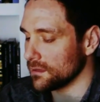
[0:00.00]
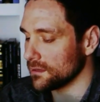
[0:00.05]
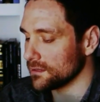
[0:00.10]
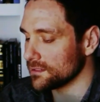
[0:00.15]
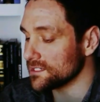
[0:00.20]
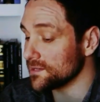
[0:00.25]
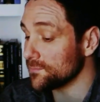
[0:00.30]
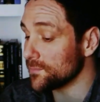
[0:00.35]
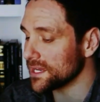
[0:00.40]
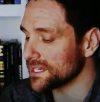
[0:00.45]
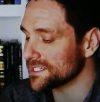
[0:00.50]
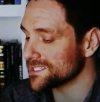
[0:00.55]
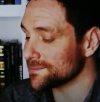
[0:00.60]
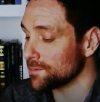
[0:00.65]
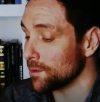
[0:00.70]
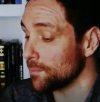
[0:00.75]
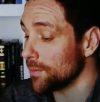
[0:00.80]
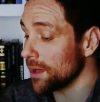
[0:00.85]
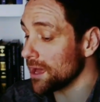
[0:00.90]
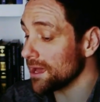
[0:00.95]
She picks up
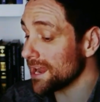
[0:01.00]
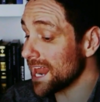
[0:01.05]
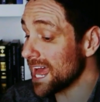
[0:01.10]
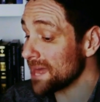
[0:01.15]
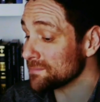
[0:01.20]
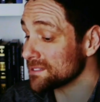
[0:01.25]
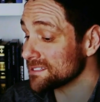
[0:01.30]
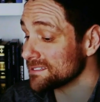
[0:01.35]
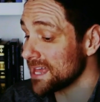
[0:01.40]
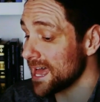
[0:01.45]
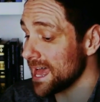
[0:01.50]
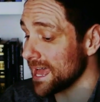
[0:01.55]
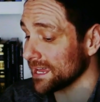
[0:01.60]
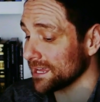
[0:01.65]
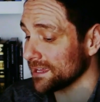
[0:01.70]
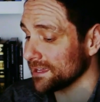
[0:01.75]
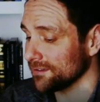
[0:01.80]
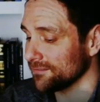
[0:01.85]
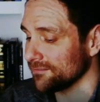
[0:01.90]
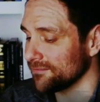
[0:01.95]
a burlap
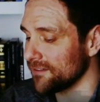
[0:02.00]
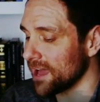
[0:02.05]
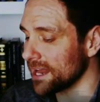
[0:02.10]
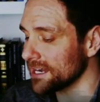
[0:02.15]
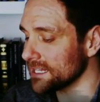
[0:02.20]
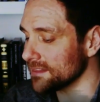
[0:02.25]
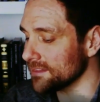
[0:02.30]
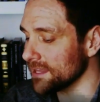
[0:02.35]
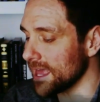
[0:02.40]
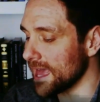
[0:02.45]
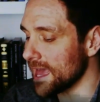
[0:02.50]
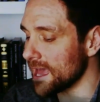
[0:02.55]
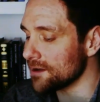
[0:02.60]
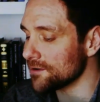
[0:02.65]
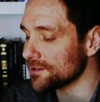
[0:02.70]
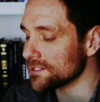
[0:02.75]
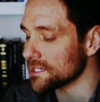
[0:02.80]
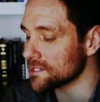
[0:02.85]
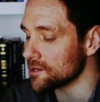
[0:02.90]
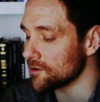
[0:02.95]
sack, fanning the air
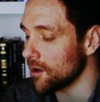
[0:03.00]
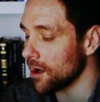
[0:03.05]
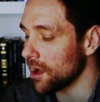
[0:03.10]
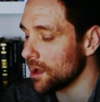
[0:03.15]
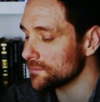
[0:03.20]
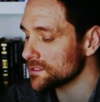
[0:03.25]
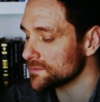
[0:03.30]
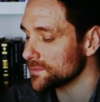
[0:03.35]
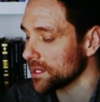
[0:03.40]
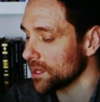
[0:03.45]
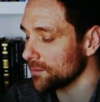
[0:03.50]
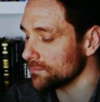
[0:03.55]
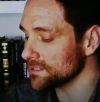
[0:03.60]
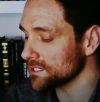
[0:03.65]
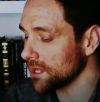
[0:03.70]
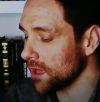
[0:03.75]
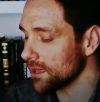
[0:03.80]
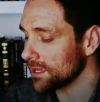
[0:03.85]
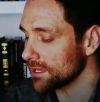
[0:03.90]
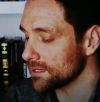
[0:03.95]
until her arms become
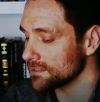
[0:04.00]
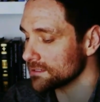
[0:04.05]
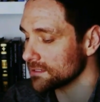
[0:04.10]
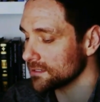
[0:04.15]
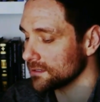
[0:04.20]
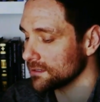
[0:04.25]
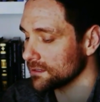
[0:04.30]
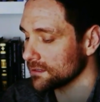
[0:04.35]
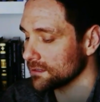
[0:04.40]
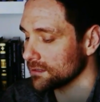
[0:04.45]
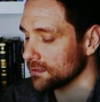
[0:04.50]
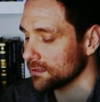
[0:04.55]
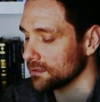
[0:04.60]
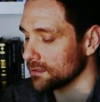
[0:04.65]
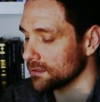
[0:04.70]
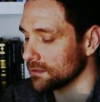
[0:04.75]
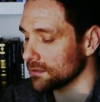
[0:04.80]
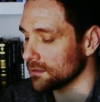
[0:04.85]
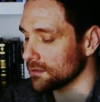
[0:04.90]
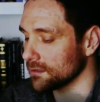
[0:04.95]
tired.
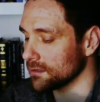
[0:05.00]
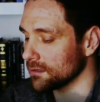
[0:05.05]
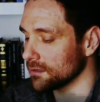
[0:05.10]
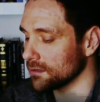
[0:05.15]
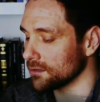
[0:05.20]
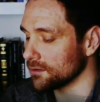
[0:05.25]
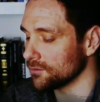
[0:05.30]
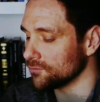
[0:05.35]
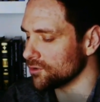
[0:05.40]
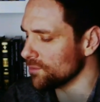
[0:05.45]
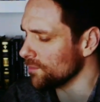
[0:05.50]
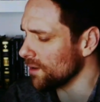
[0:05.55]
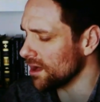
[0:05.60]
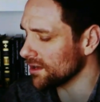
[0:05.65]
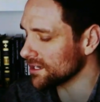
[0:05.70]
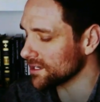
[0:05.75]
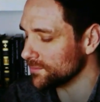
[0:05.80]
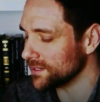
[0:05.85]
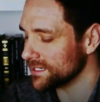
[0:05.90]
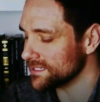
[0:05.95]

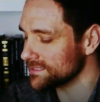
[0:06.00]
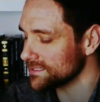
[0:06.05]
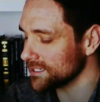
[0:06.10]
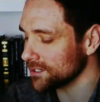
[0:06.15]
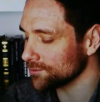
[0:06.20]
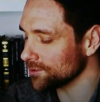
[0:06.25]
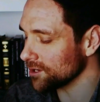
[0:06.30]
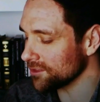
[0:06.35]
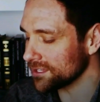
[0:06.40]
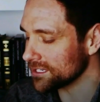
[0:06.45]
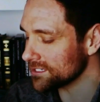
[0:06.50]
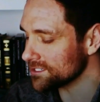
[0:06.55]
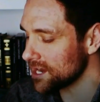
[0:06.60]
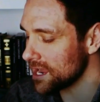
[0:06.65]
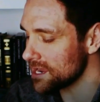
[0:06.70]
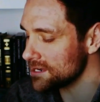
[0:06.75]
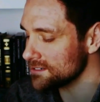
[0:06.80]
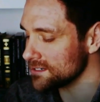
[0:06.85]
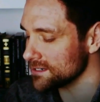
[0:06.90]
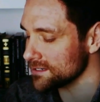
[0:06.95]
Remarkably still, nothing
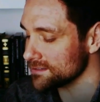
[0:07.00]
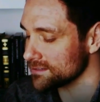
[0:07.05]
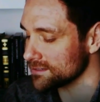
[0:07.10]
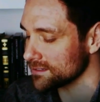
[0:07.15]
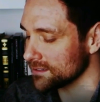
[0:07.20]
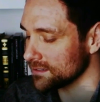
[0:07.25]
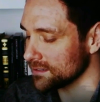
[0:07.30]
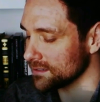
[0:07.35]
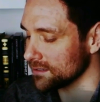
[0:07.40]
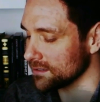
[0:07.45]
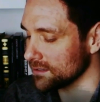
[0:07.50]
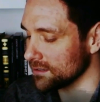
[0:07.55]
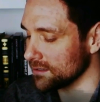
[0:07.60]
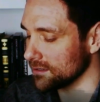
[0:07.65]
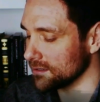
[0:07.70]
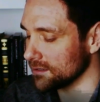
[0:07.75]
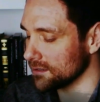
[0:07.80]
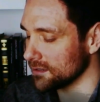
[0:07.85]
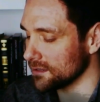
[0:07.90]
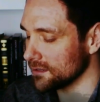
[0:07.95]
changes.
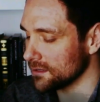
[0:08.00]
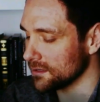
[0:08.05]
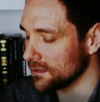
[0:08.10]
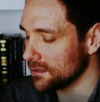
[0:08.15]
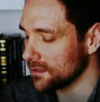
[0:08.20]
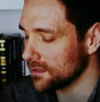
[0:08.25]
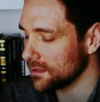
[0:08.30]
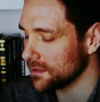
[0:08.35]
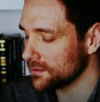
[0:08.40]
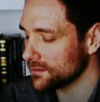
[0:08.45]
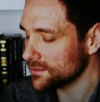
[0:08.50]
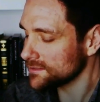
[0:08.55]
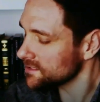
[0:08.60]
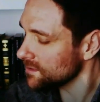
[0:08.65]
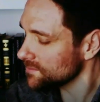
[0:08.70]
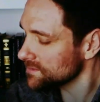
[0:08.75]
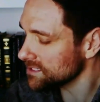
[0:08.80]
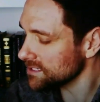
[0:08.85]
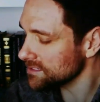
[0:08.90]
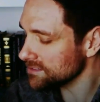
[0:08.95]
The
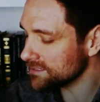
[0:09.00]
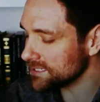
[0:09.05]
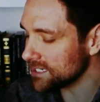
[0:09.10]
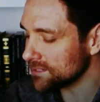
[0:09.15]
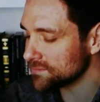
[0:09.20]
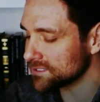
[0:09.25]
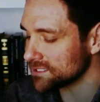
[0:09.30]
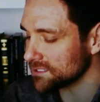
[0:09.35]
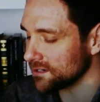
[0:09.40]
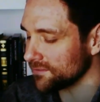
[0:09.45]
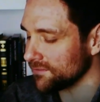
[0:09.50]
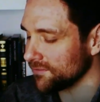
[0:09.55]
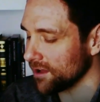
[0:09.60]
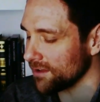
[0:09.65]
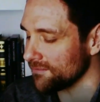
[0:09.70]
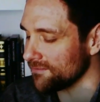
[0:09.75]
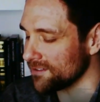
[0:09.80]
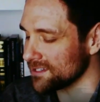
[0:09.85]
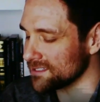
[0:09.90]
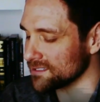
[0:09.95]
substance seems to defy
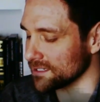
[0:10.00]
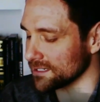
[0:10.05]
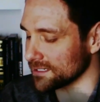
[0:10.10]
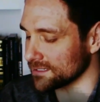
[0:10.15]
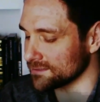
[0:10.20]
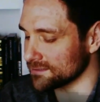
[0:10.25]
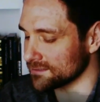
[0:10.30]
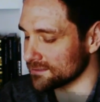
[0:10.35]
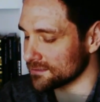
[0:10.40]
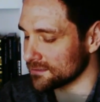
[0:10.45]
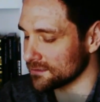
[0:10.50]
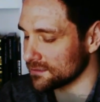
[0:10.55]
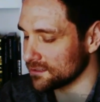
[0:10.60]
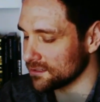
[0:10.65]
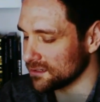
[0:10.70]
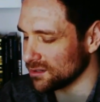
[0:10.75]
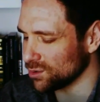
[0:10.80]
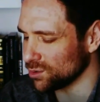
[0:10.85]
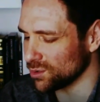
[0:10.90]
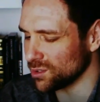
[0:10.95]
physics
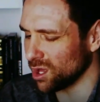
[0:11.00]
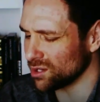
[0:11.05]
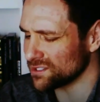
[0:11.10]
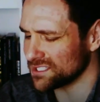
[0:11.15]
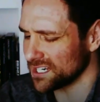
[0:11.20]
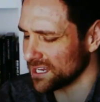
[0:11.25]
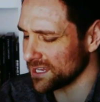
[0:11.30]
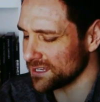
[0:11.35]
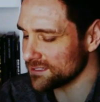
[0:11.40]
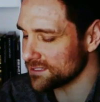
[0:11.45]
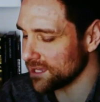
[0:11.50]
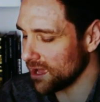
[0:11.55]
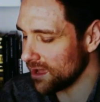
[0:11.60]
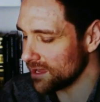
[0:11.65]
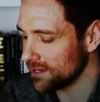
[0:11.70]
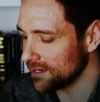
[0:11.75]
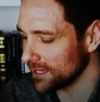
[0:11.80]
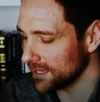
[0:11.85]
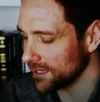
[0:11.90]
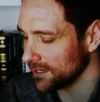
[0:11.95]
or logic
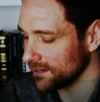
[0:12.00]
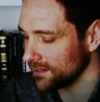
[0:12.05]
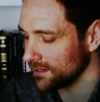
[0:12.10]
entirely.